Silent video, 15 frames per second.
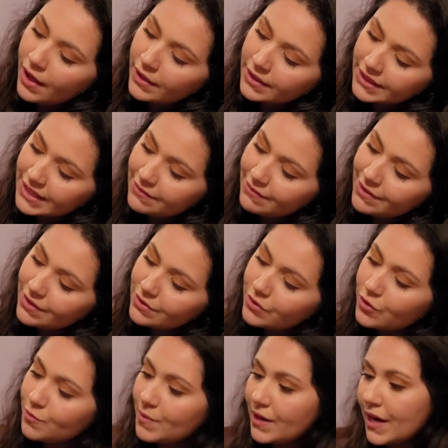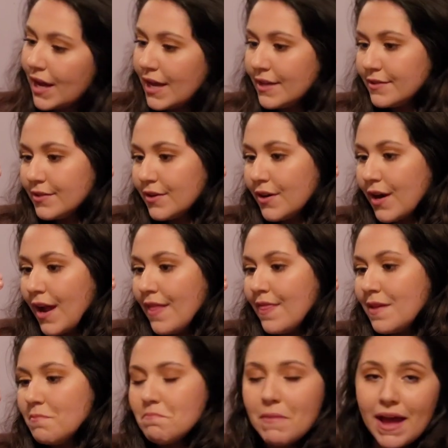Living Luminizer, and
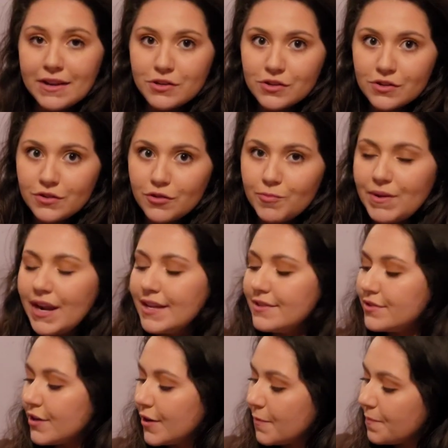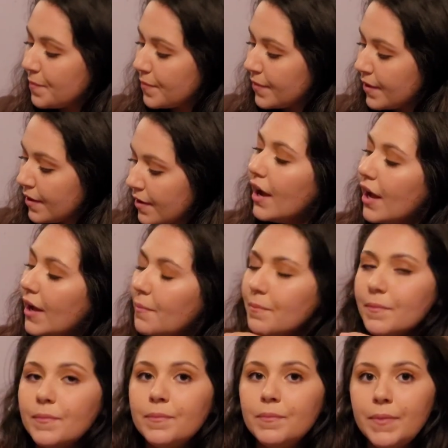then Magic Luminizer.
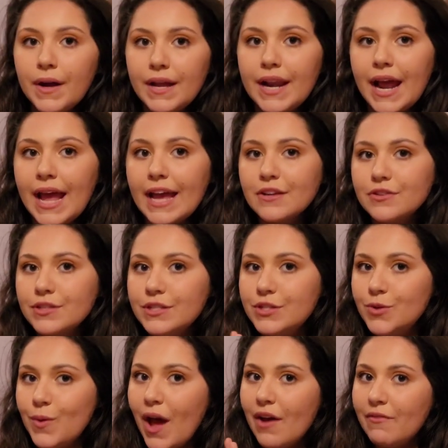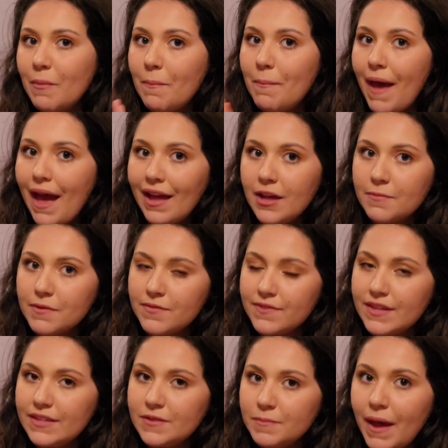But I actually do have a backup of
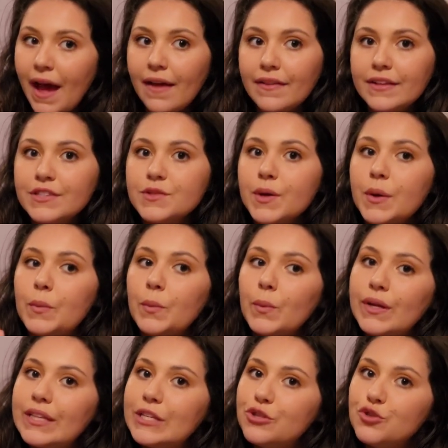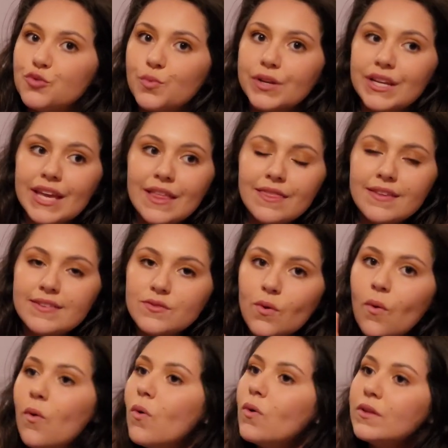this palette, so I really just want to get this
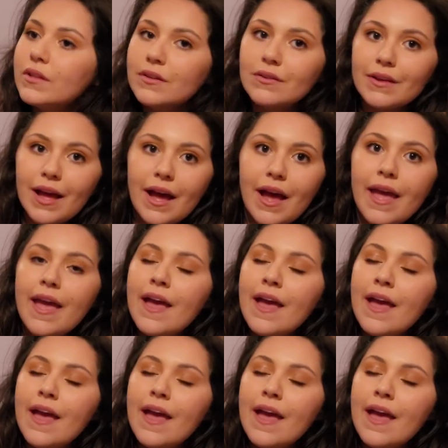whole little guy